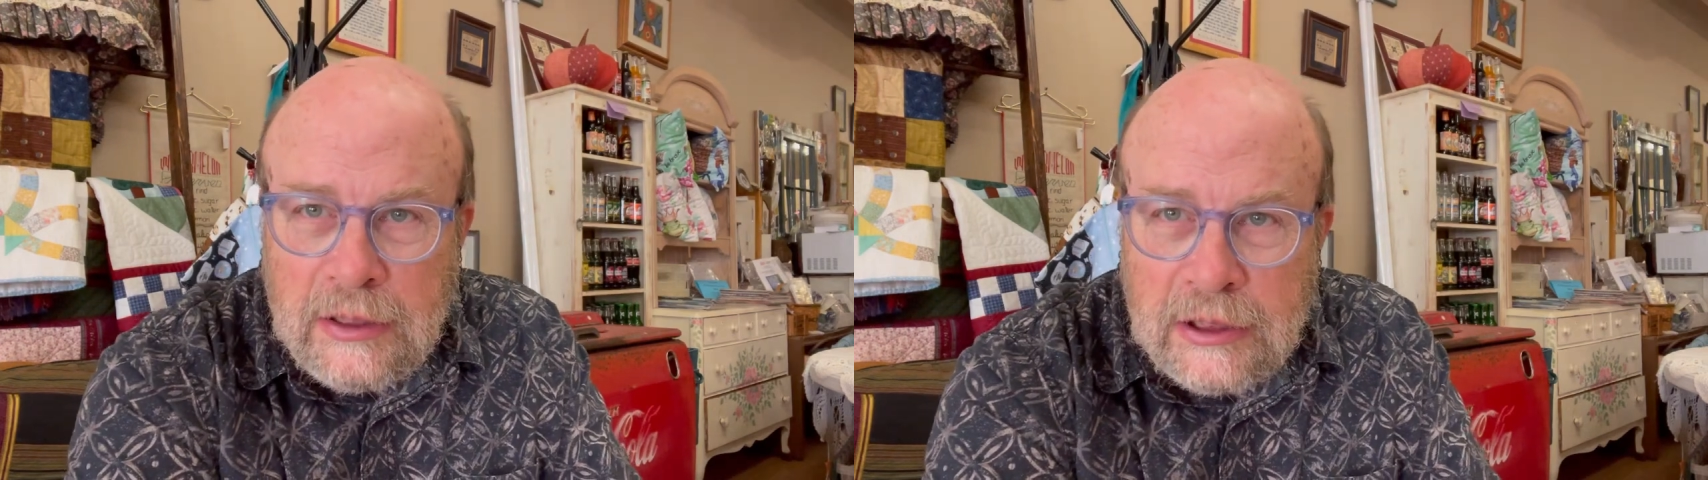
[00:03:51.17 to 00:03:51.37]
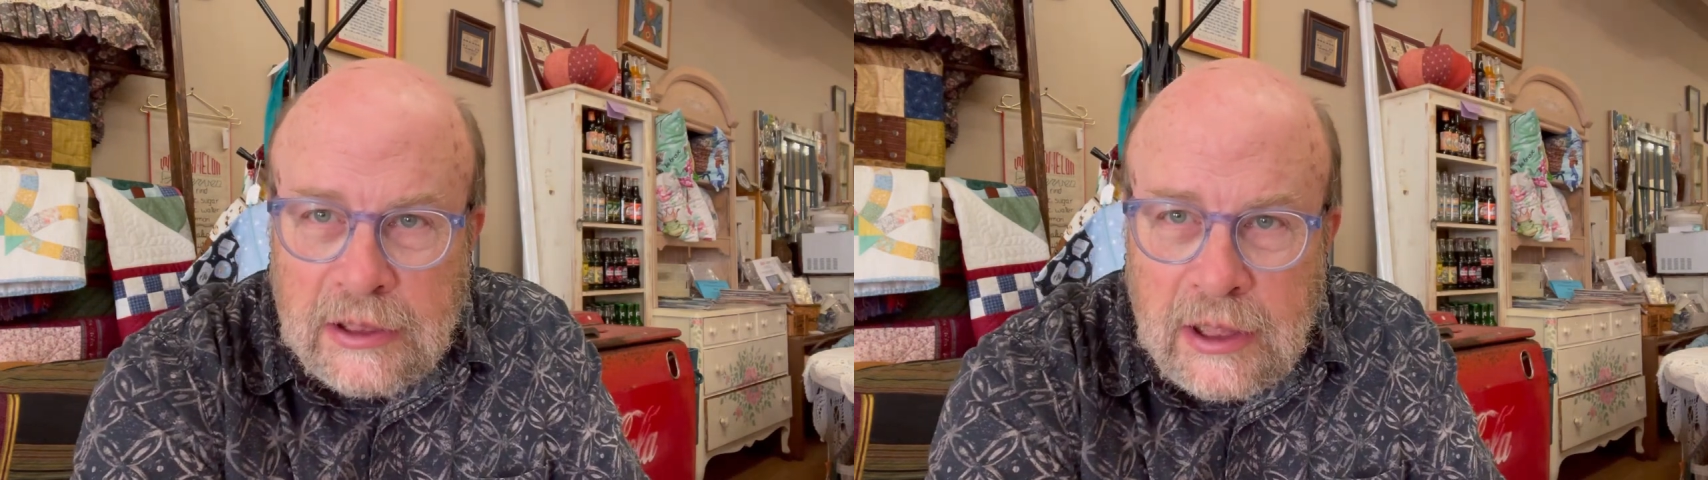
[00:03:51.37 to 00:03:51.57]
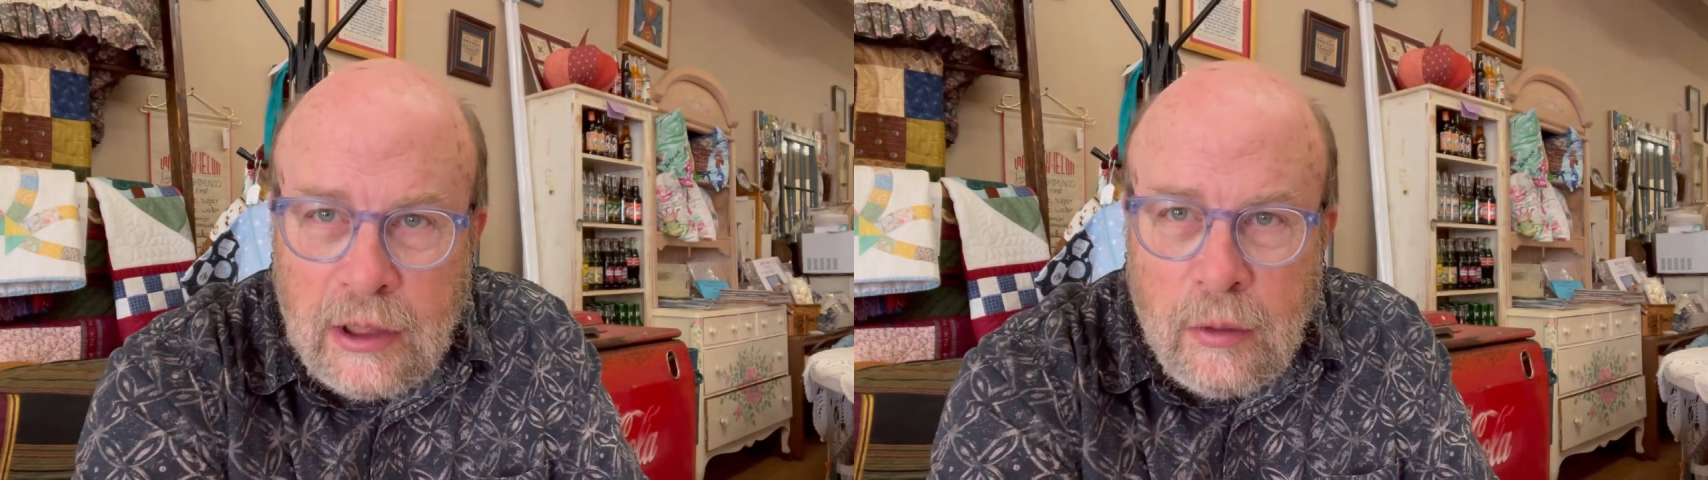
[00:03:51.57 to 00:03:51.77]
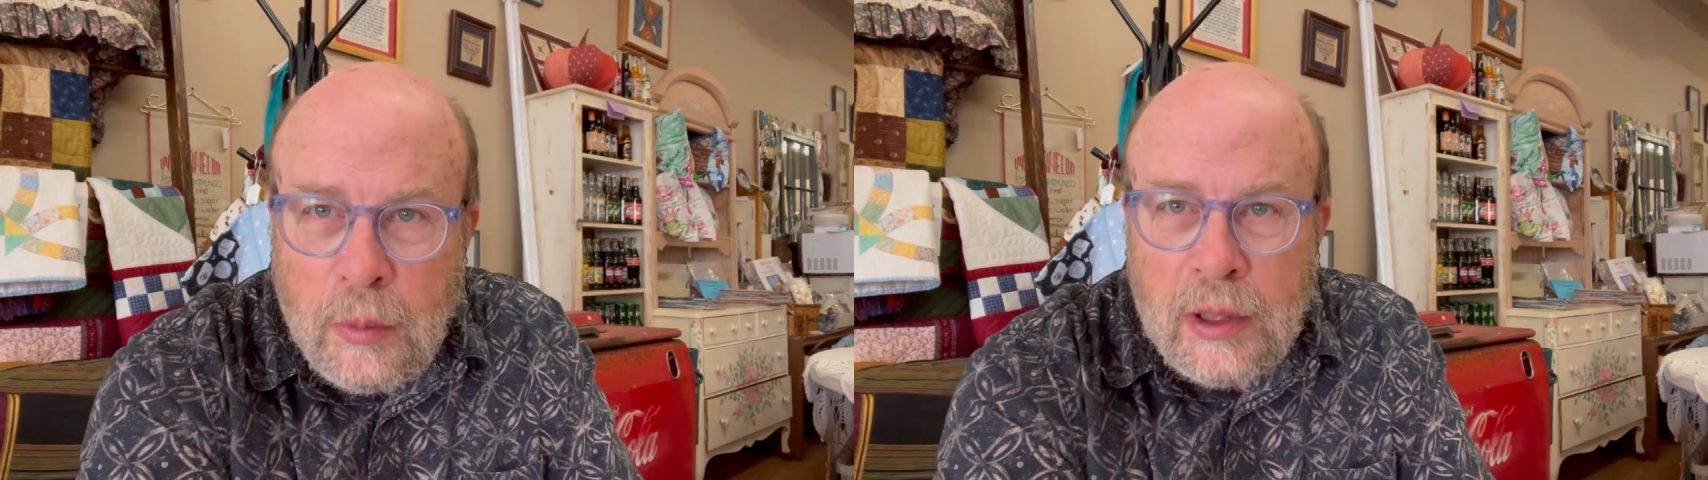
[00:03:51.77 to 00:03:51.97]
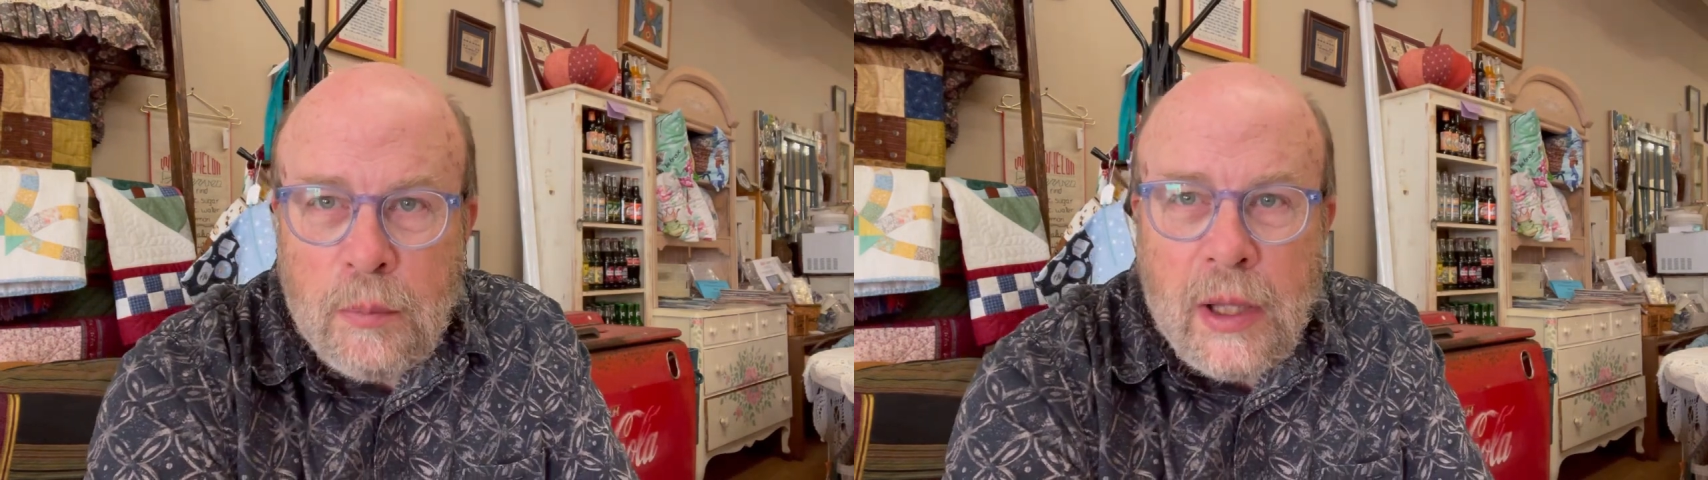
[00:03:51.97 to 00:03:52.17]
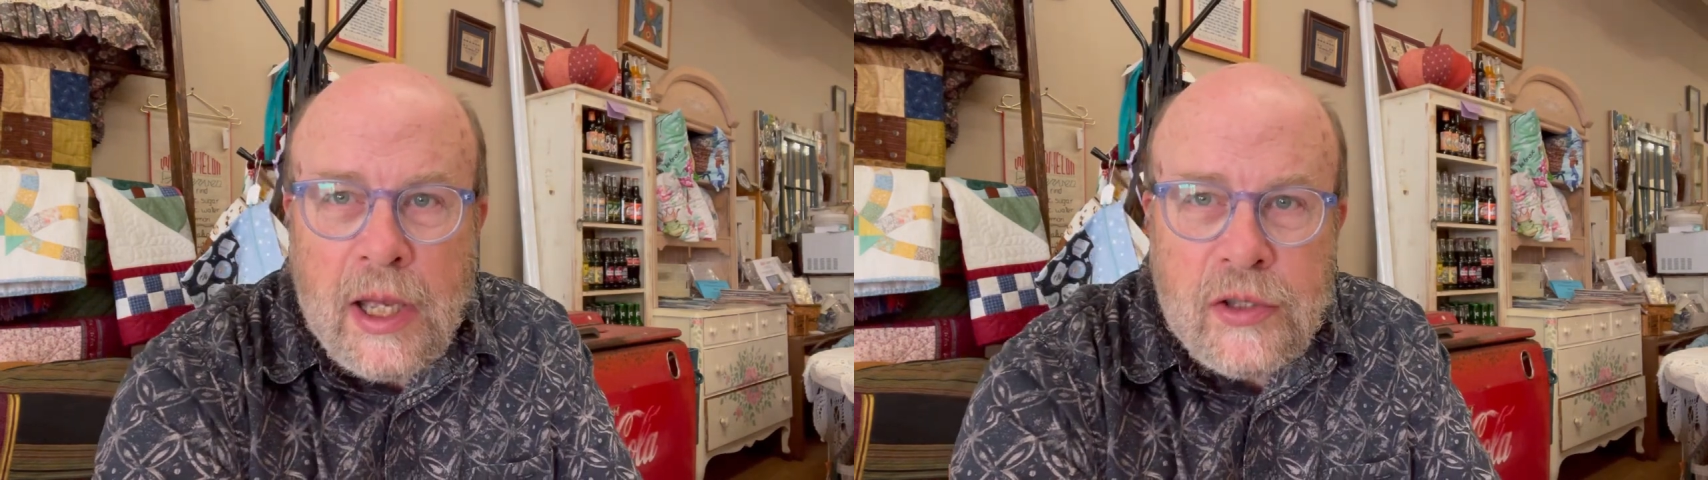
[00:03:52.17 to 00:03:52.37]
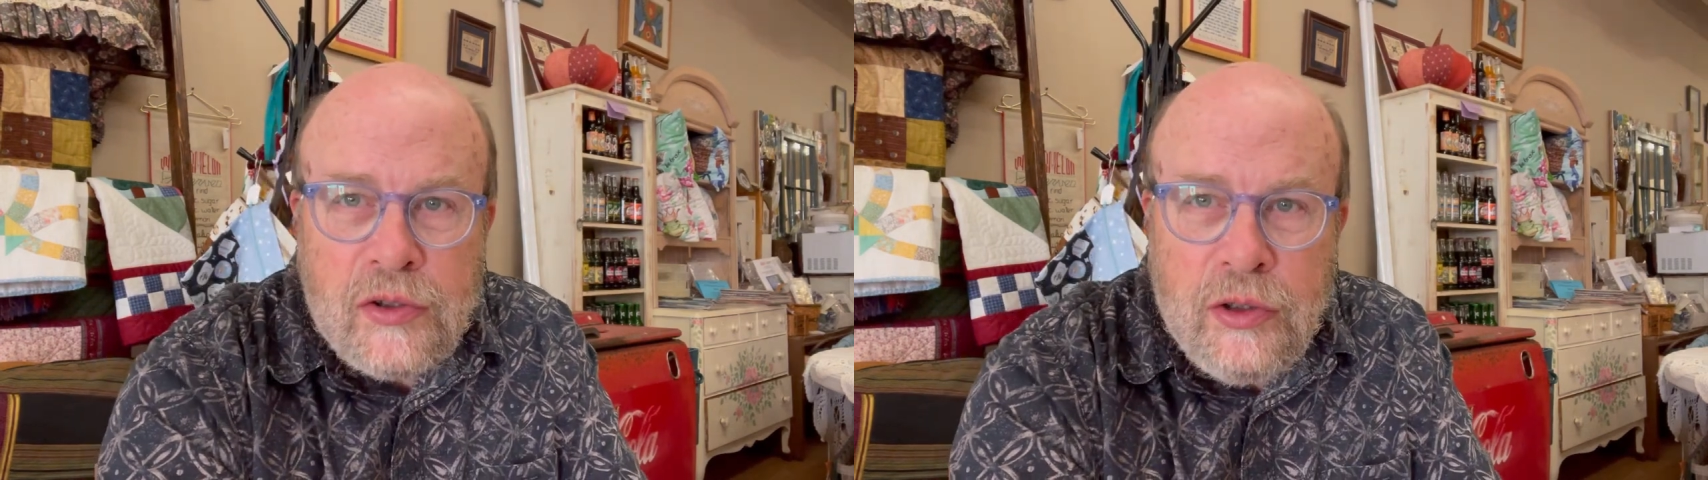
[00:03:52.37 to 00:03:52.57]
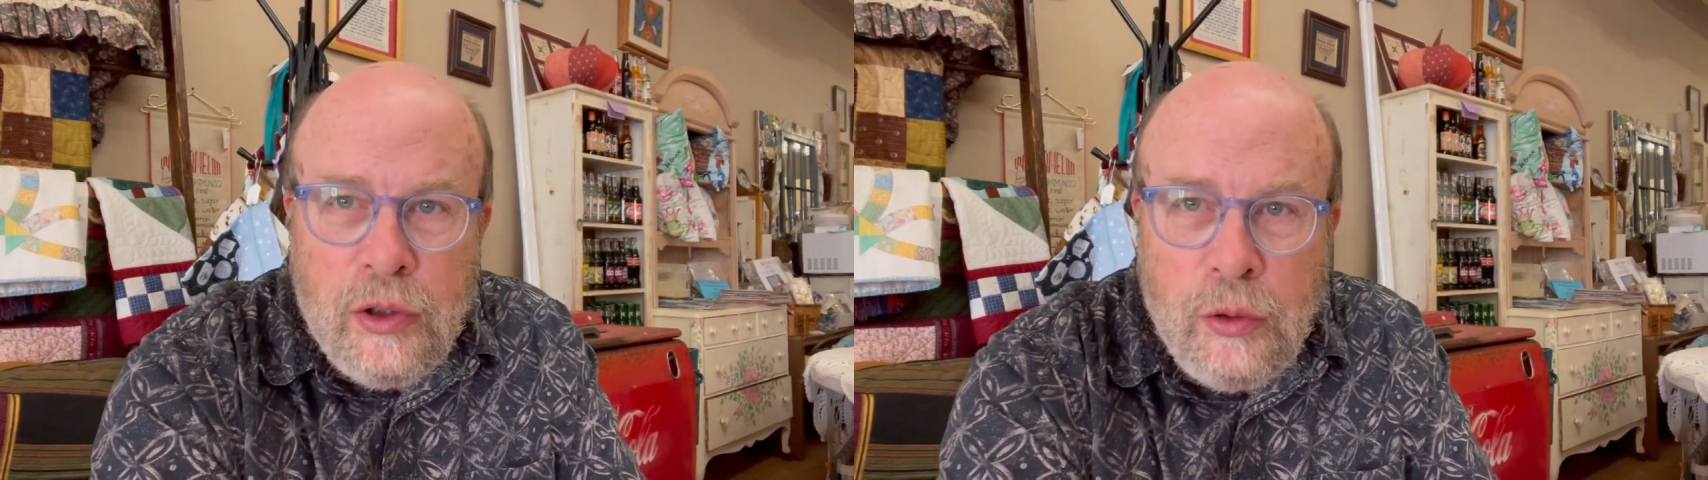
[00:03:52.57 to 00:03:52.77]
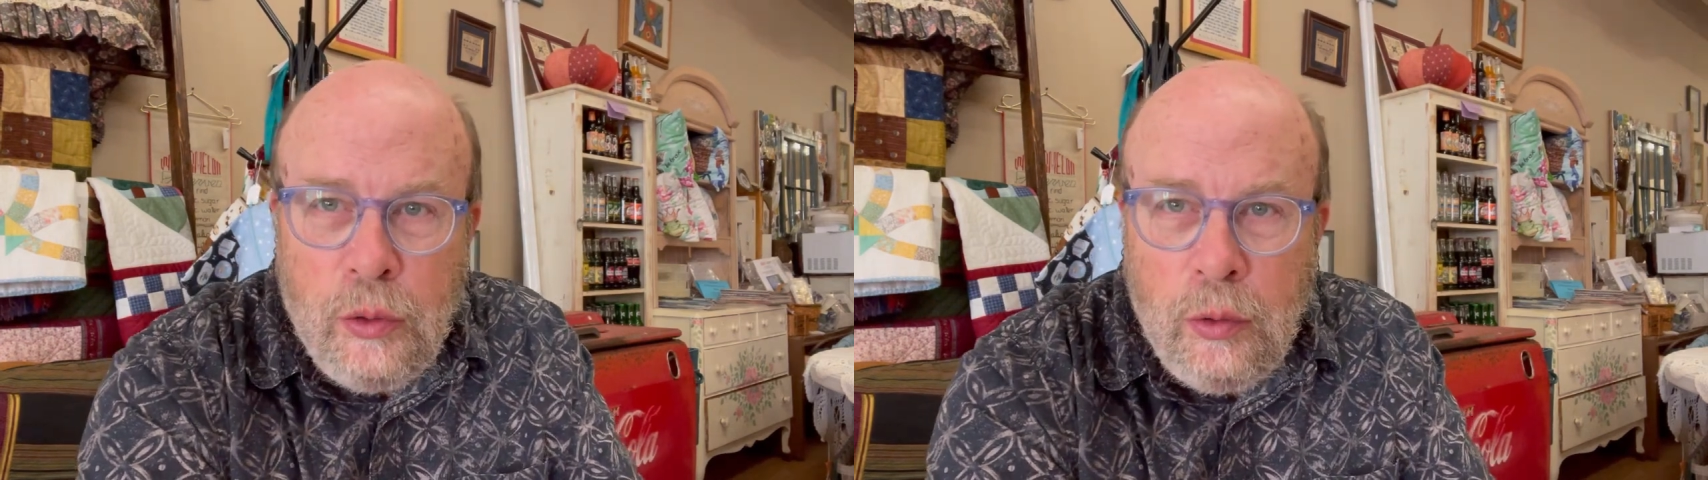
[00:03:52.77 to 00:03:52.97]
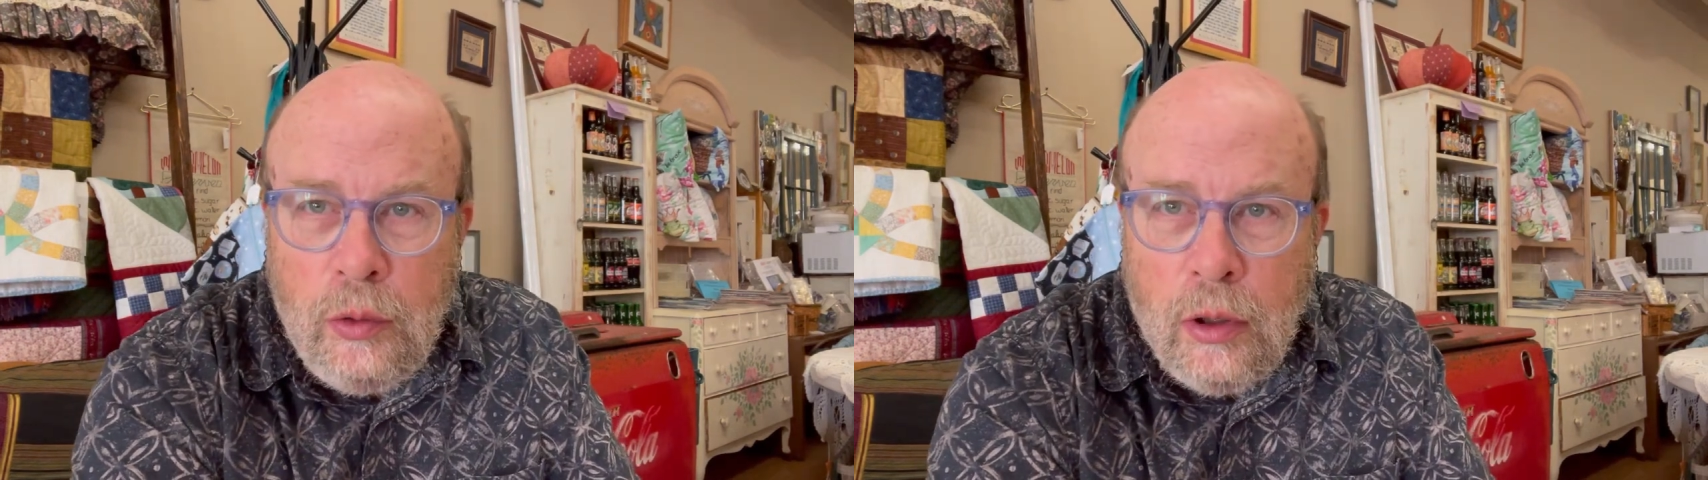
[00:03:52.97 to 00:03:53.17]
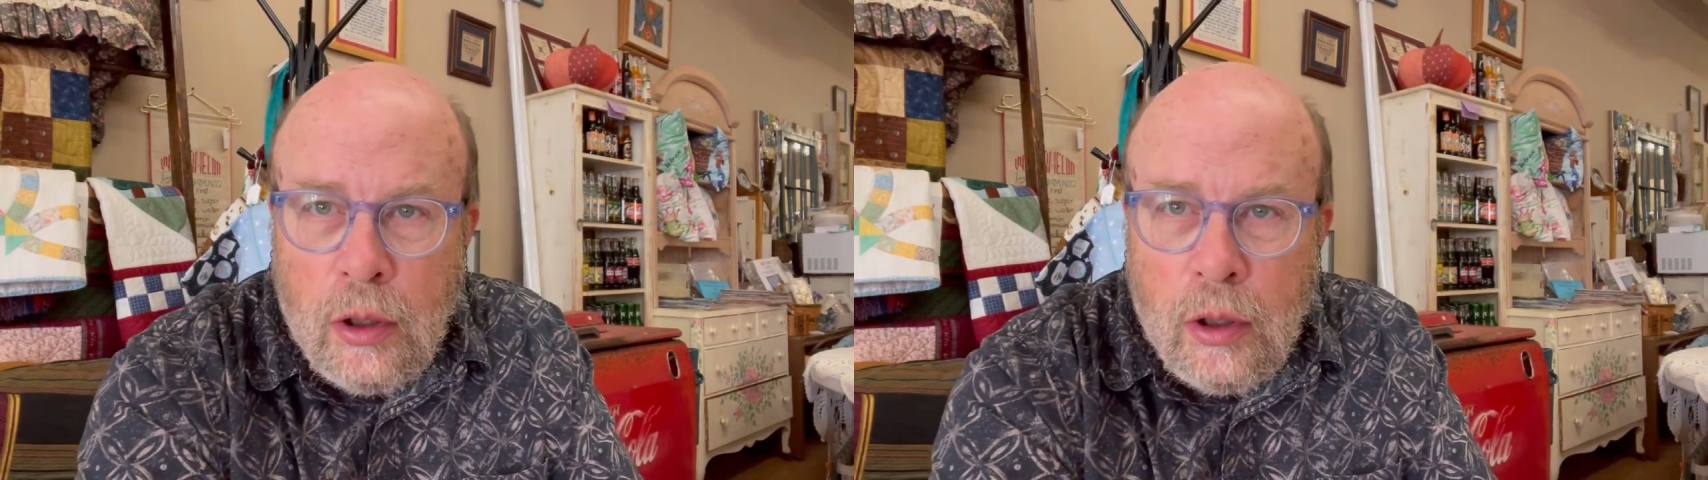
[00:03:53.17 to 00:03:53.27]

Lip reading: just a little bit past noon